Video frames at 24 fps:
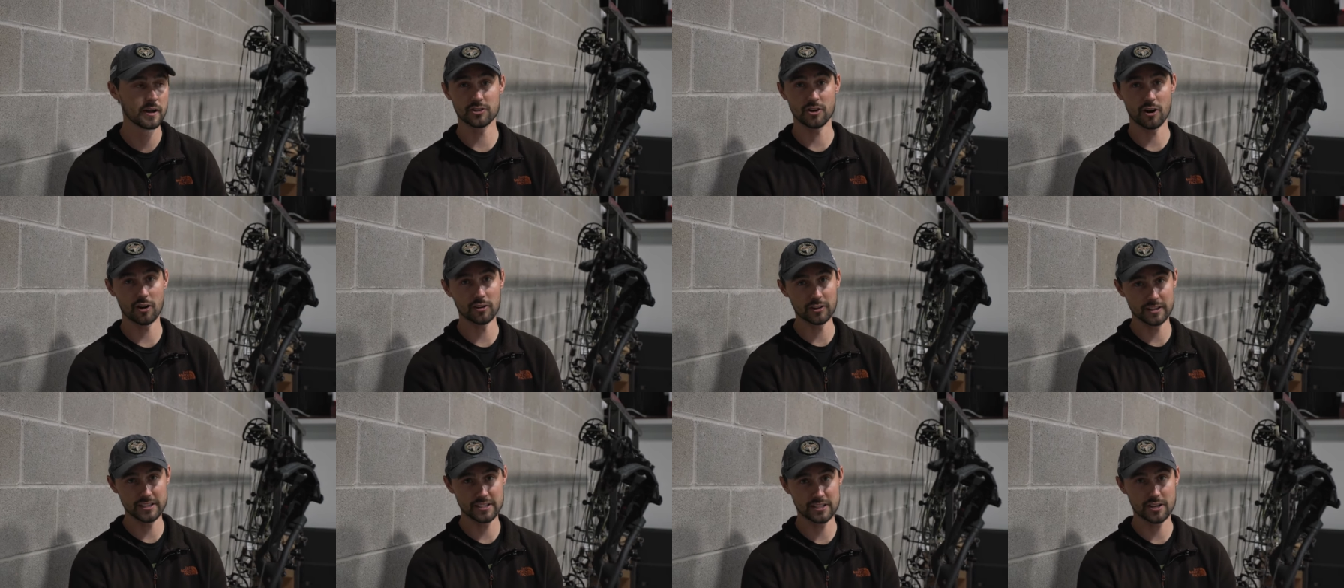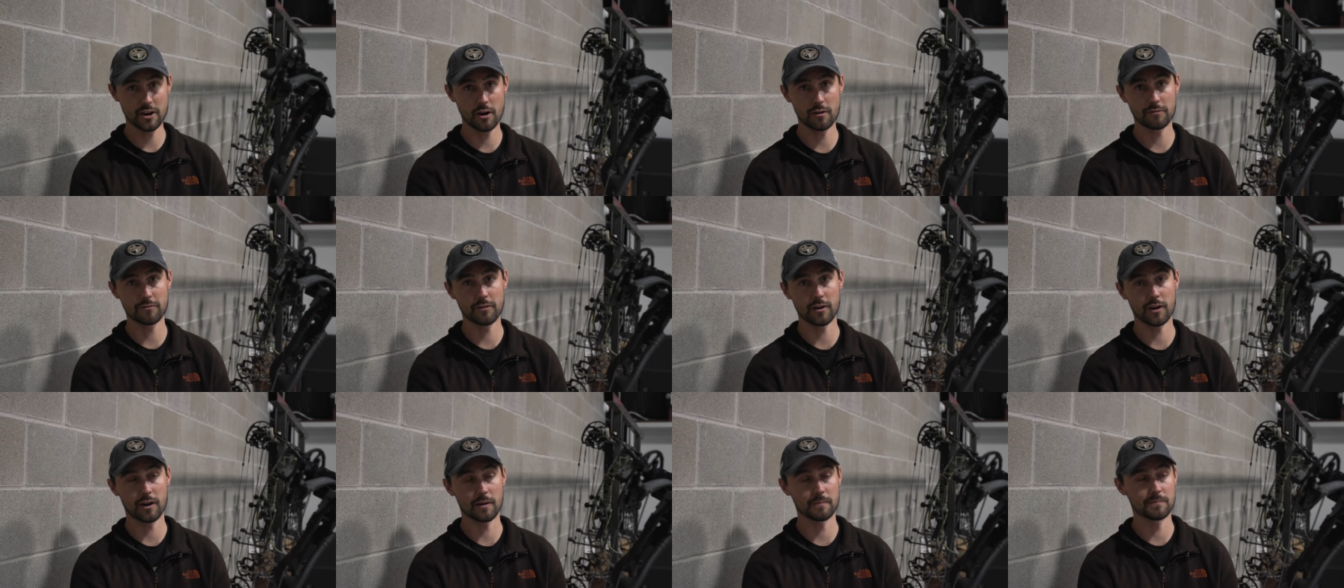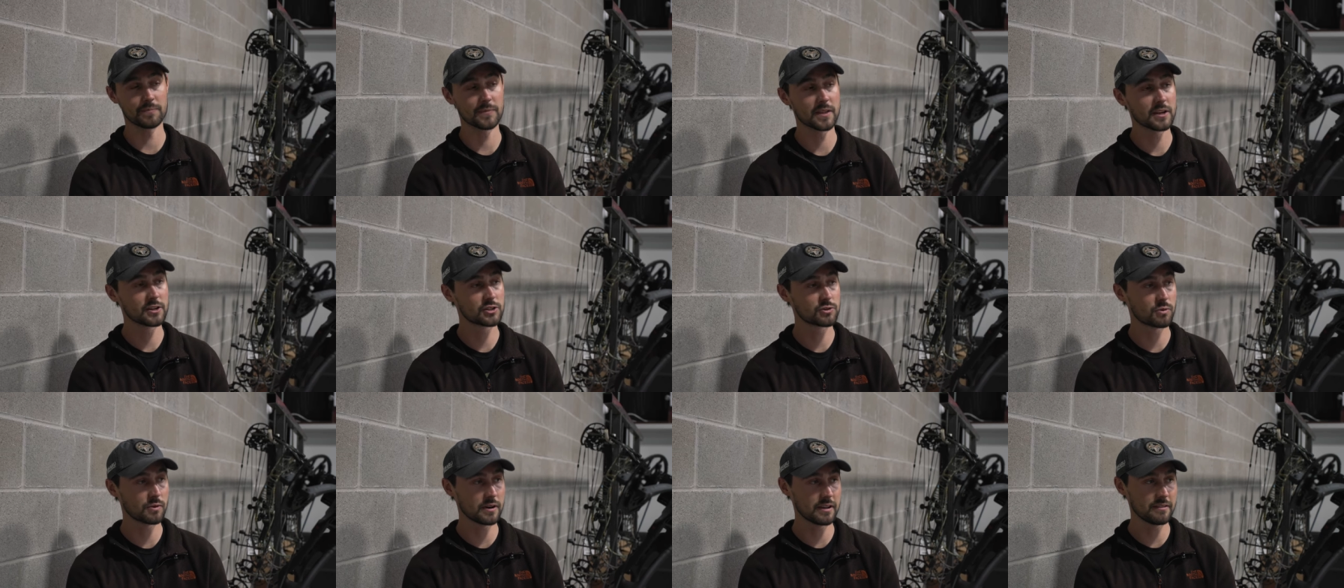Draw lengths go from
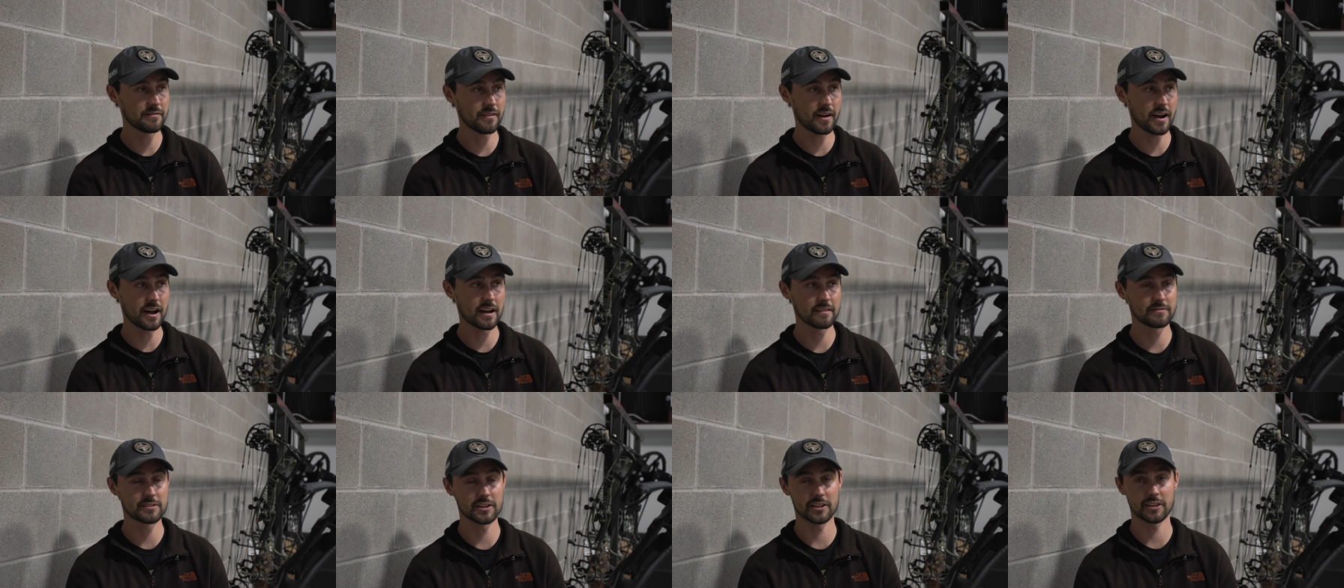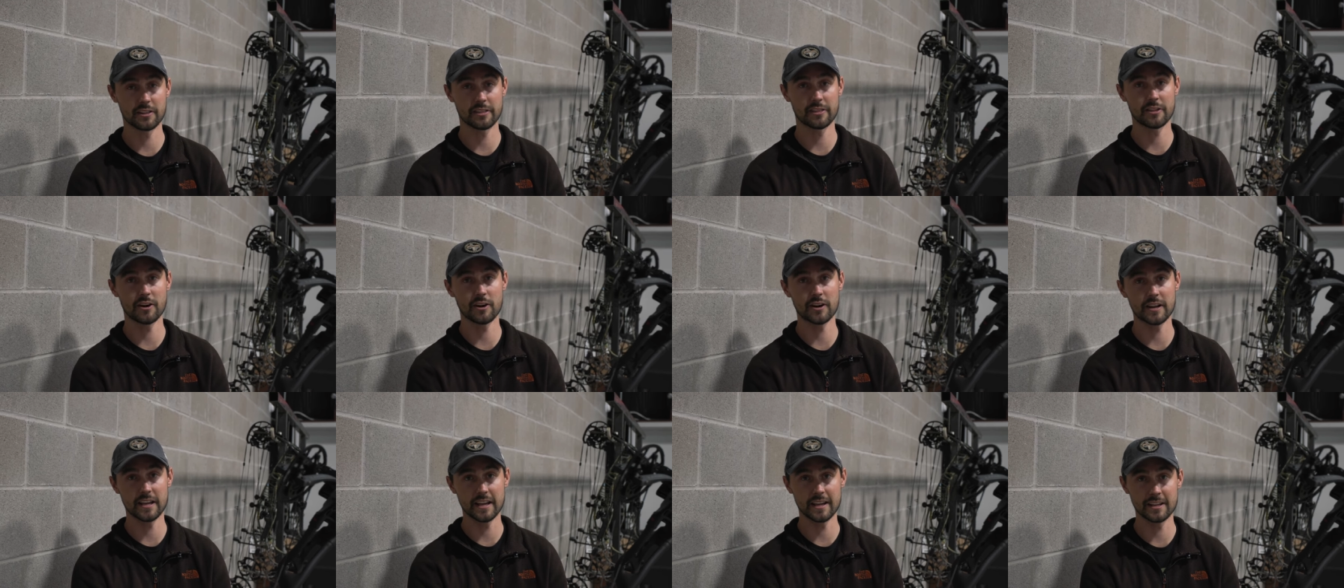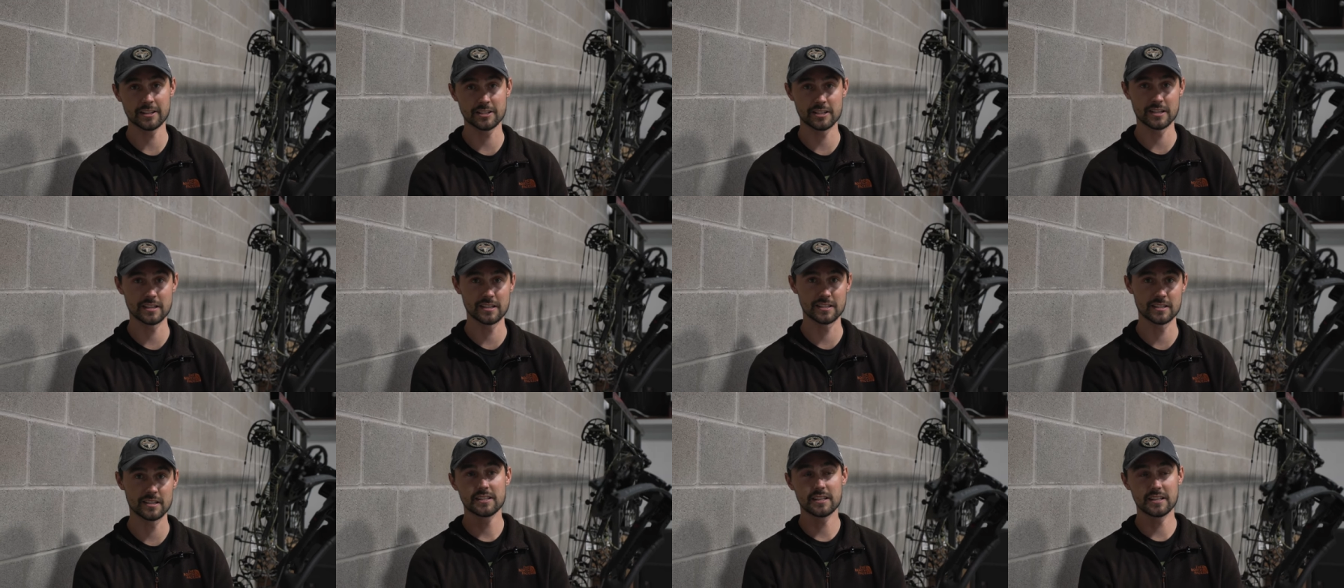twenty-five to thirty inches.